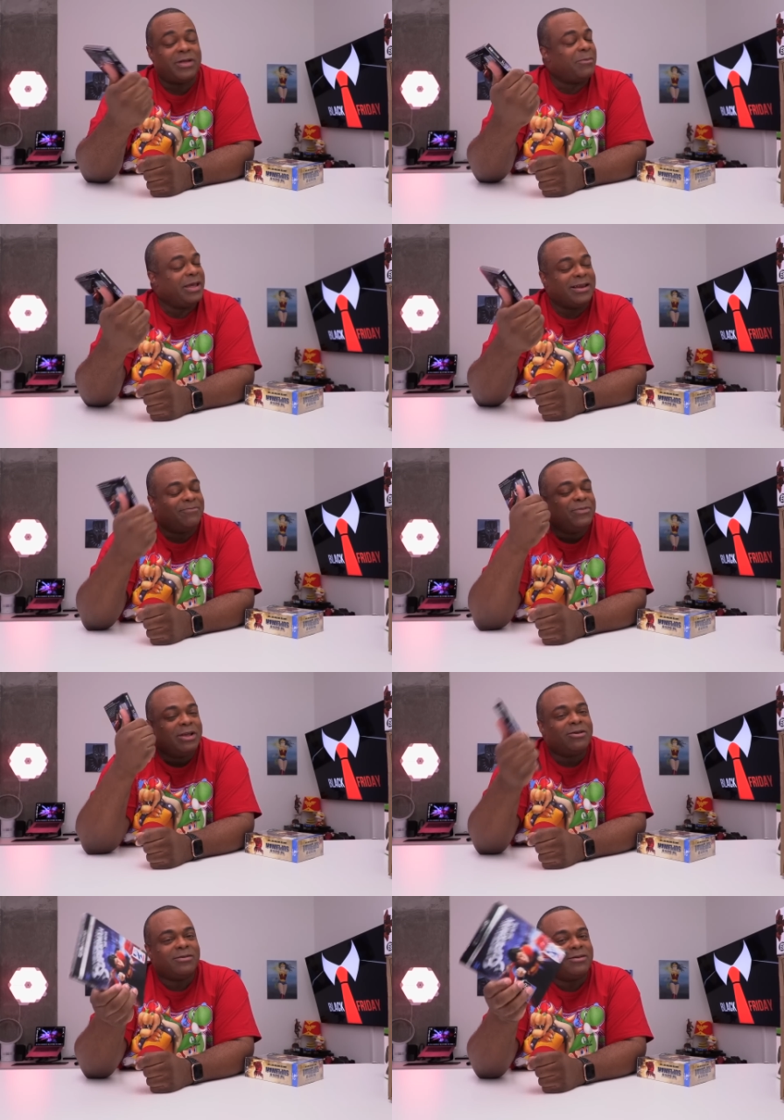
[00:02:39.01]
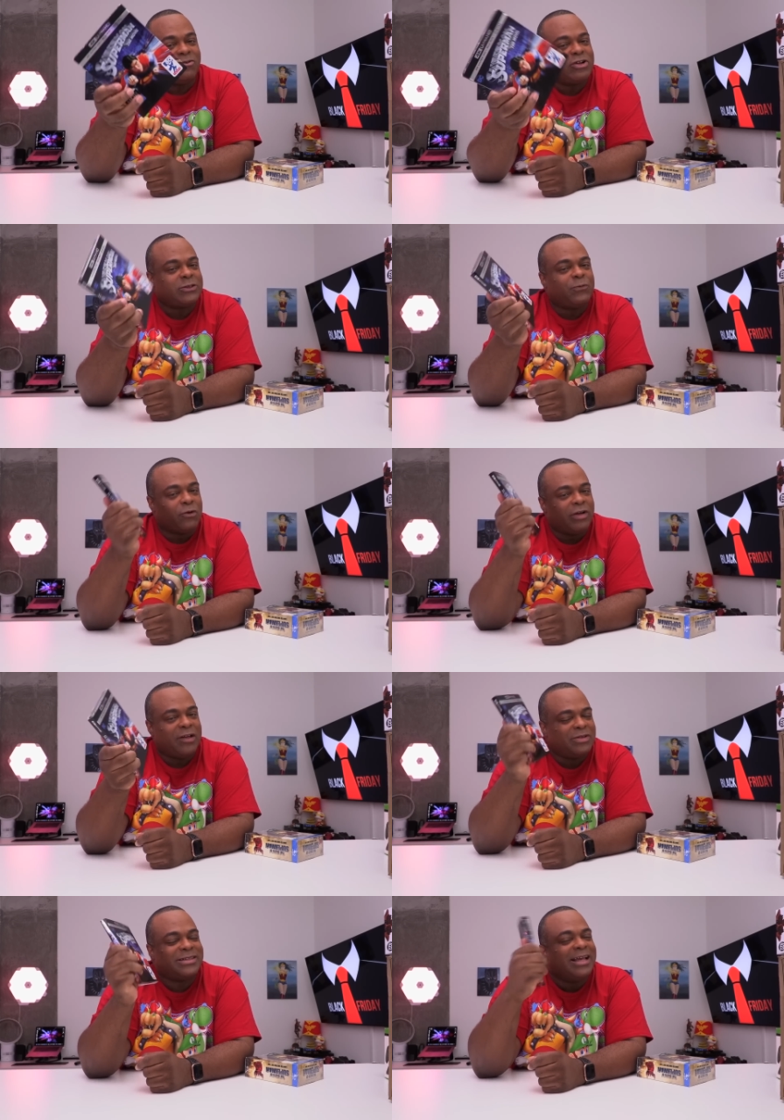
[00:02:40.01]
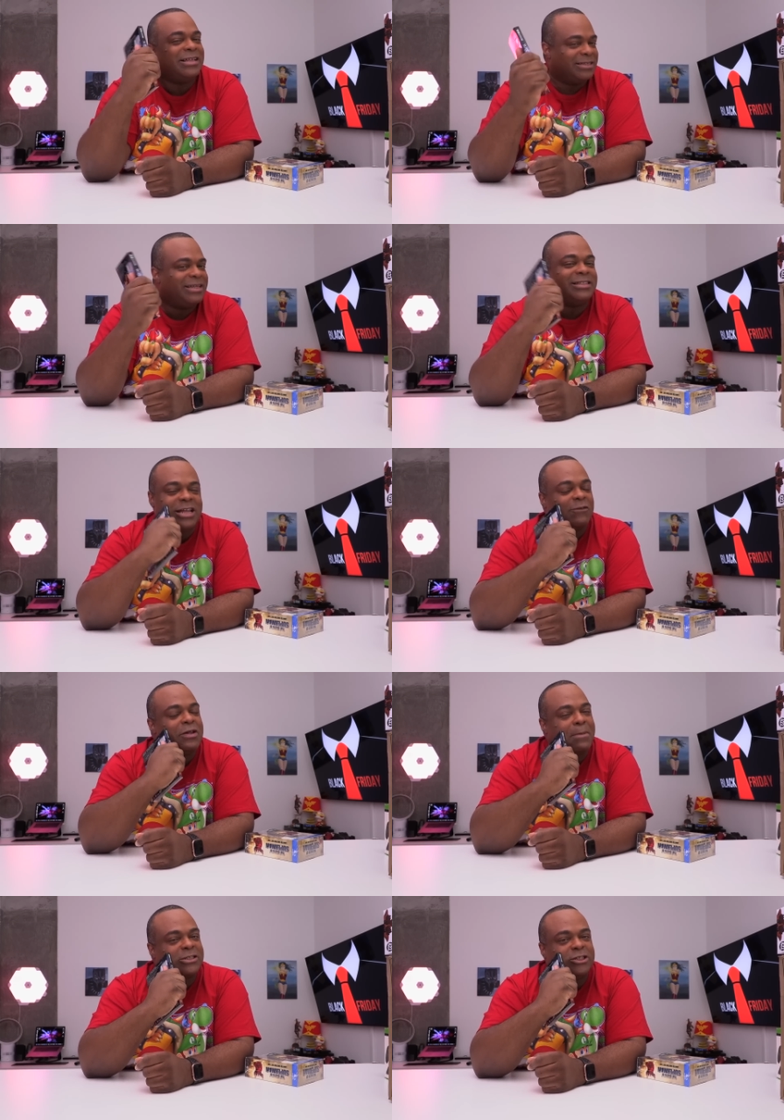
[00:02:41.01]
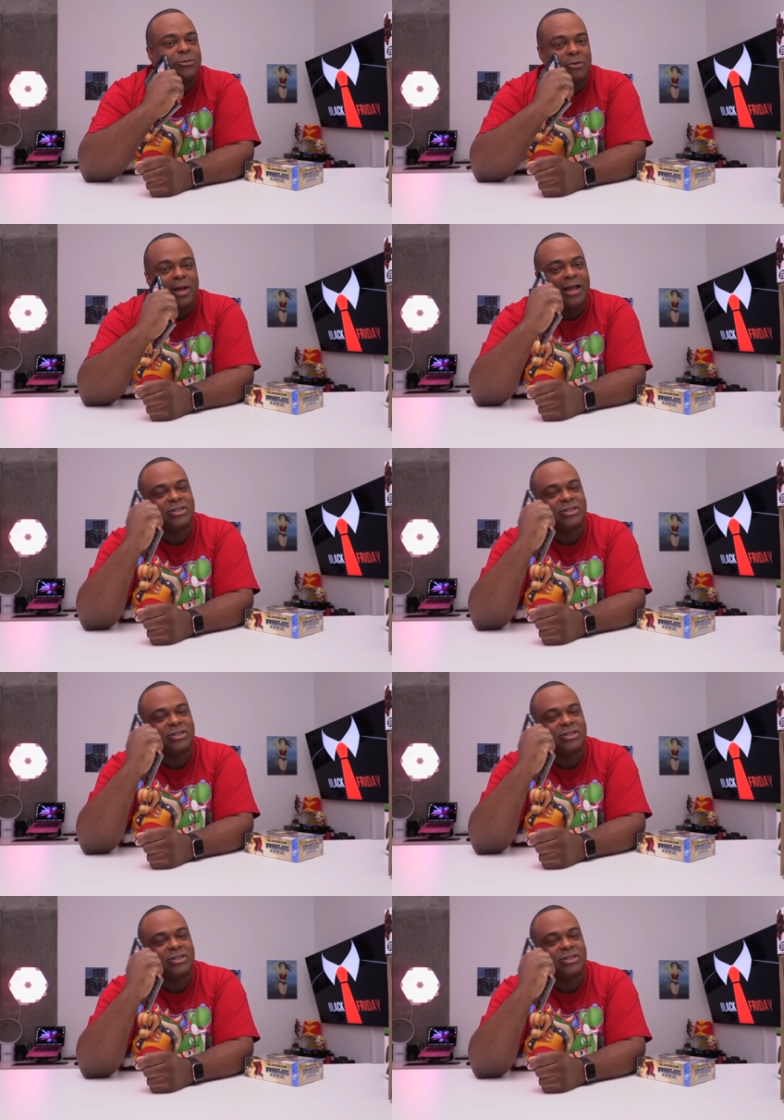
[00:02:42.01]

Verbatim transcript: I mean, Christopher Reeve is, is, is definitely my Superman,